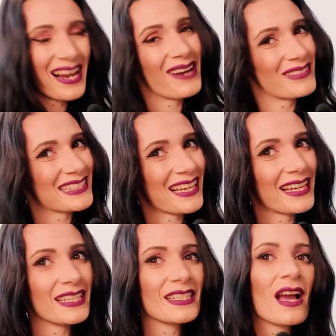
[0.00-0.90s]
I'm
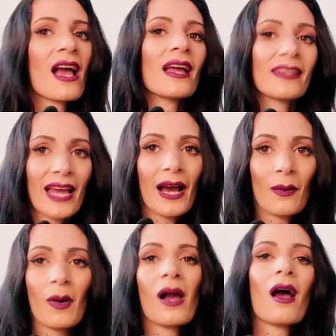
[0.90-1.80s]
excited.
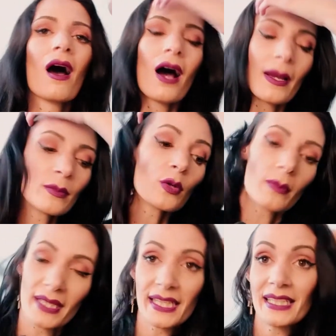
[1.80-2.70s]
Now, I'm
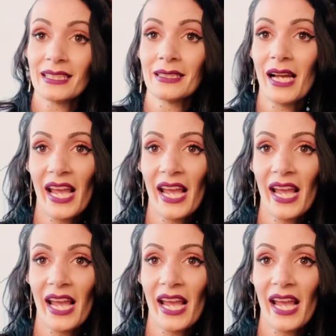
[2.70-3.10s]
normally